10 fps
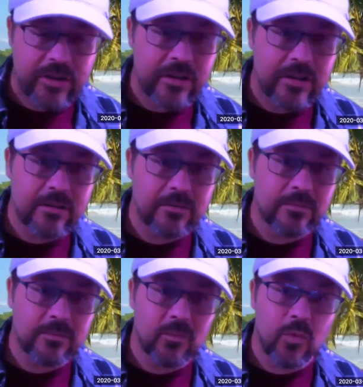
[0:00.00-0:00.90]
then
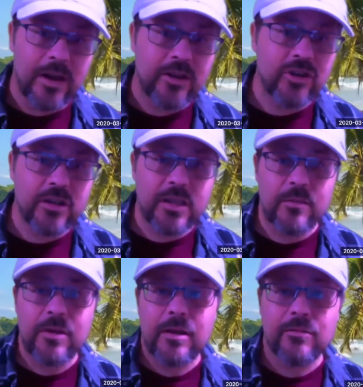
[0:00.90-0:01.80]
why shouldn't they
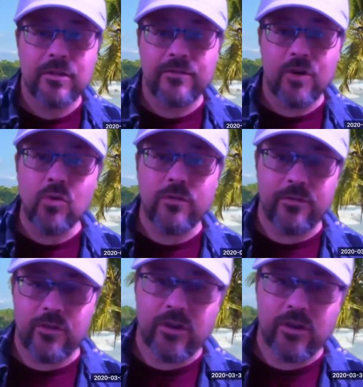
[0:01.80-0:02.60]
be able to vote for their